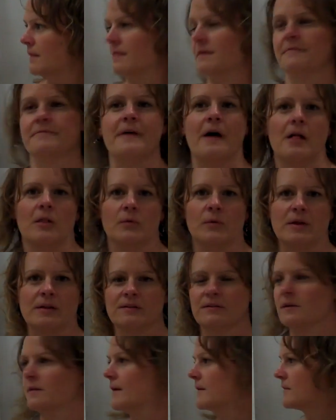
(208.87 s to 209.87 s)
the following.
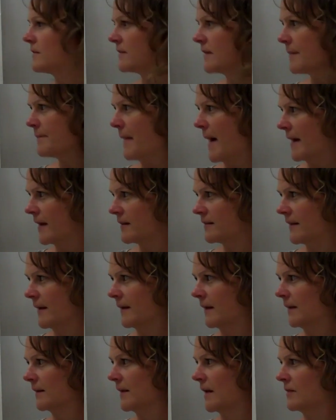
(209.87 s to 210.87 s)
So let's step back a
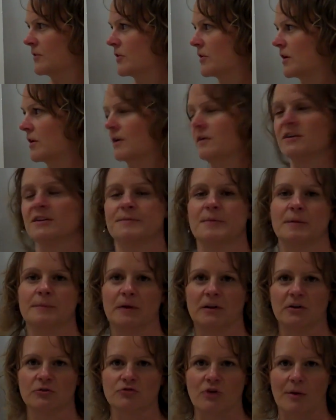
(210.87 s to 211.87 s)
second and look at our
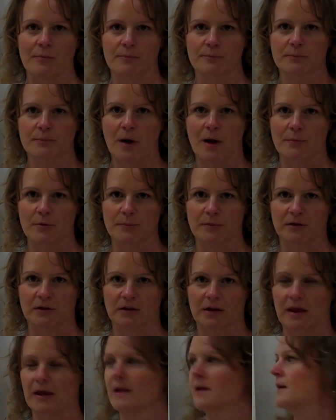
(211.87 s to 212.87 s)
experimental
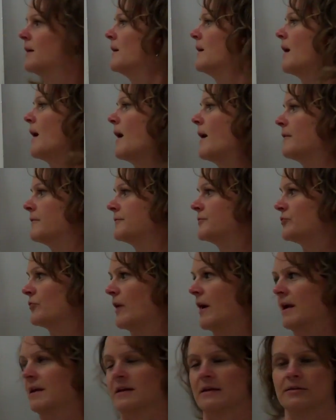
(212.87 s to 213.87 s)
probability of
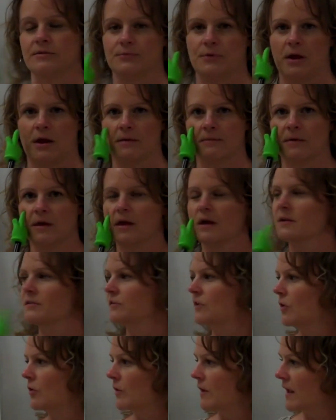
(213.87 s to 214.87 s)
drawing a 3.
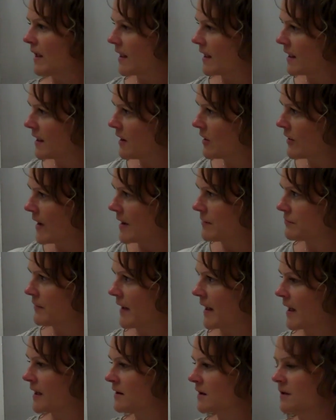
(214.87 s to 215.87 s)
So here I
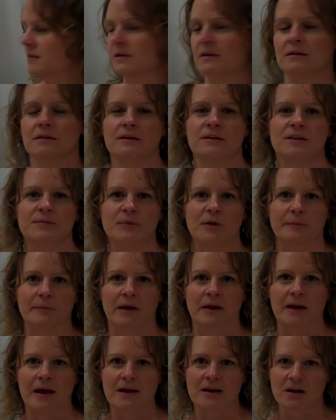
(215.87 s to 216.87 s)
ran a little
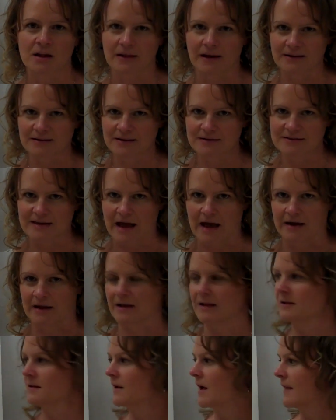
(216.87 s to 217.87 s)
experiment. I collected
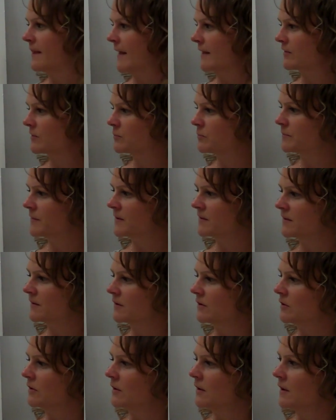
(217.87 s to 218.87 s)
data, and that's this
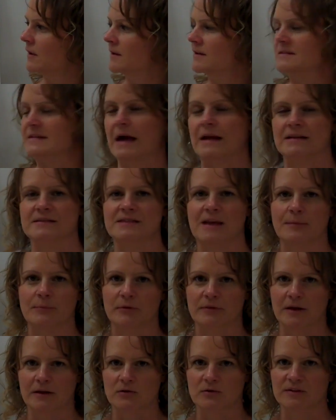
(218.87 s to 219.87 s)
little data
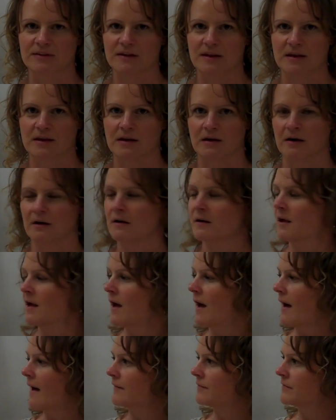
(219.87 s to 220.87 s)
table that you see here.
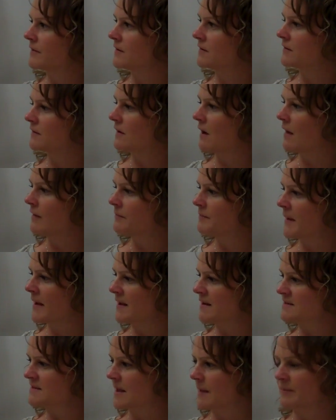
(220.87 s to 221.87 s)
I've listed all of my
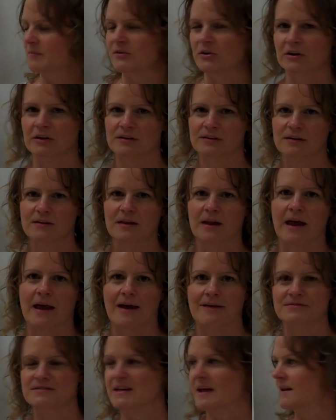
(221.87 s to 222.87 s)
attempts. You can see that I
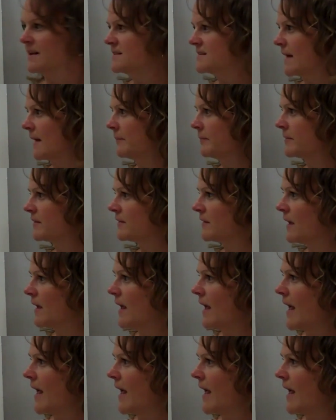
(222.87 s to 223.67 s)
have 10 attempts.